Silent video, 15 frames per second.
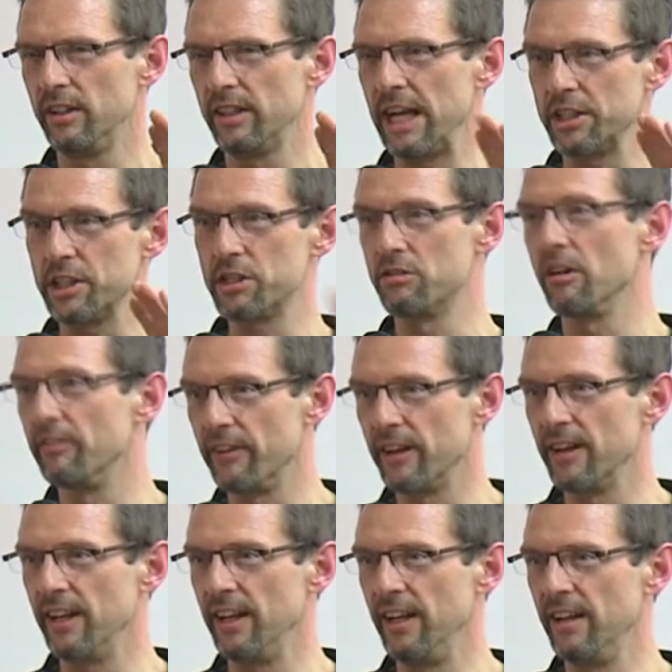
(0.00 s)

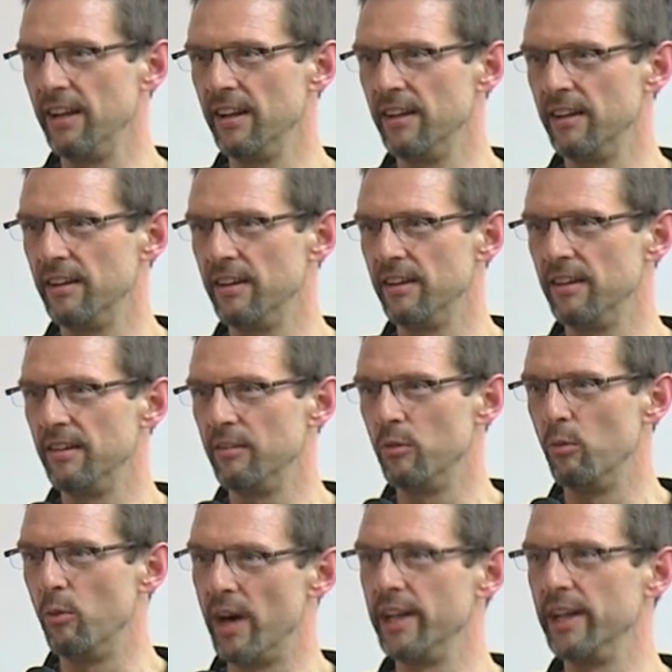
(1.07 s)
catastrophically
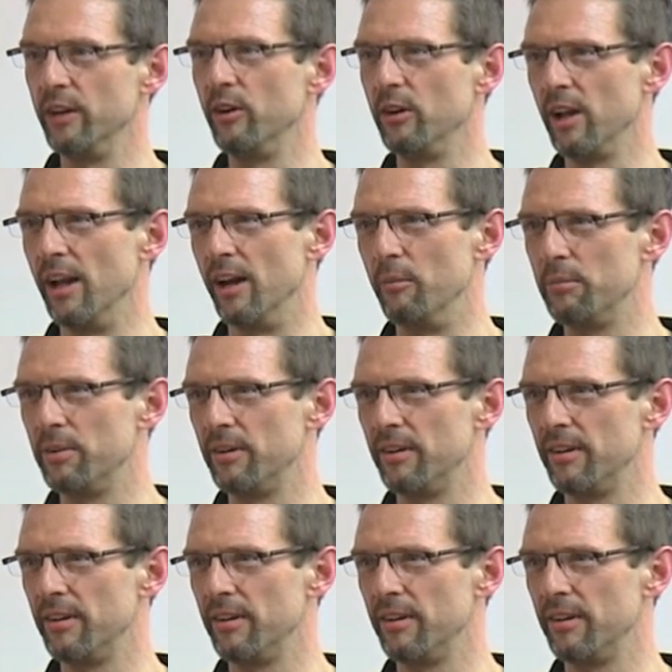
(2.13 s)
wind it all up?